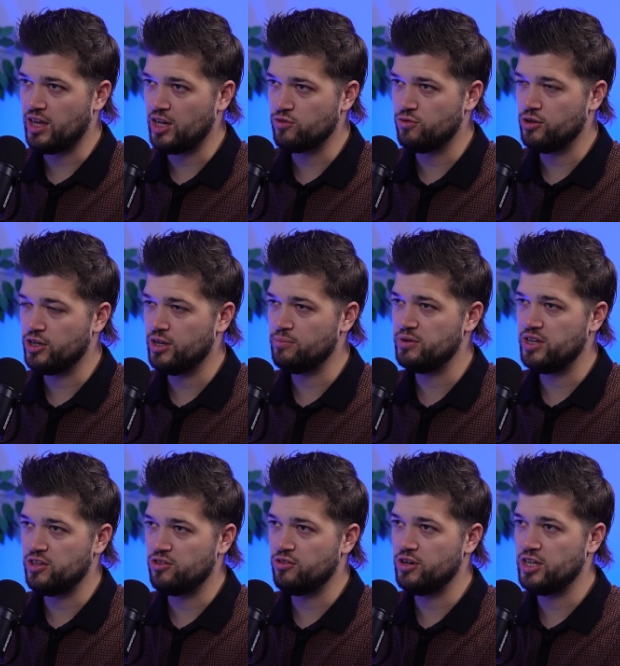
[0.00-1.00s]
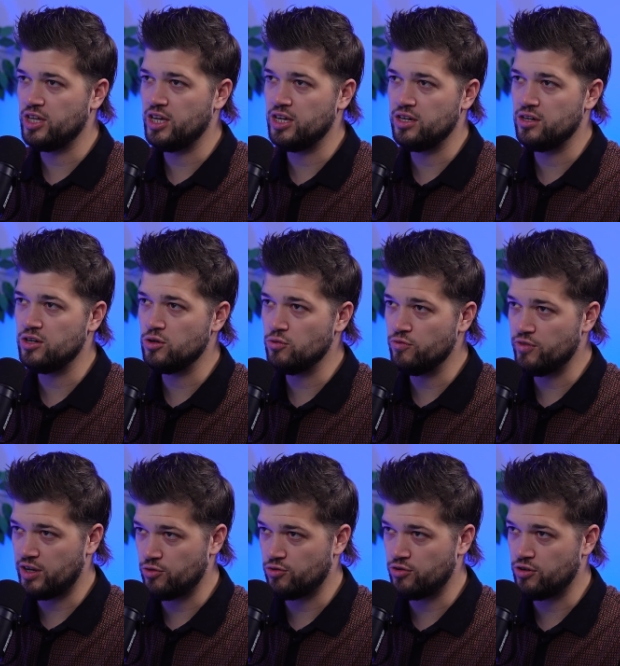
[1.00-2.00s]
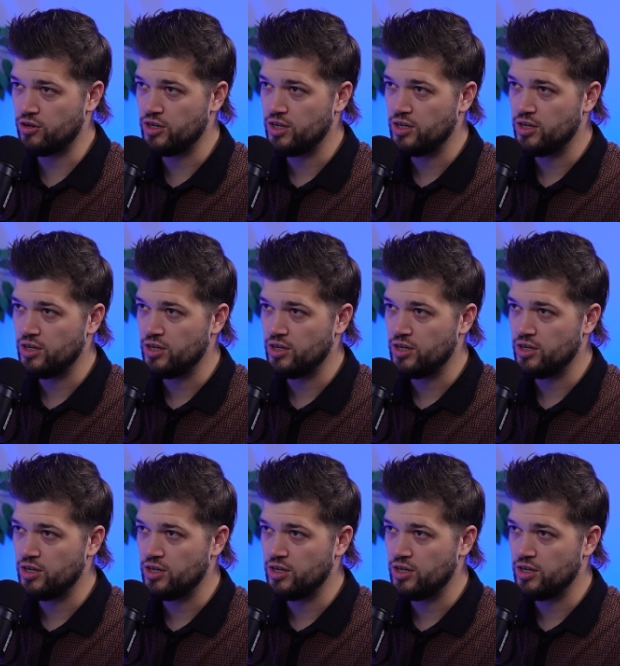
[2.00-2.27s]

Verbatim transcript: the cash flow company is starting a new venture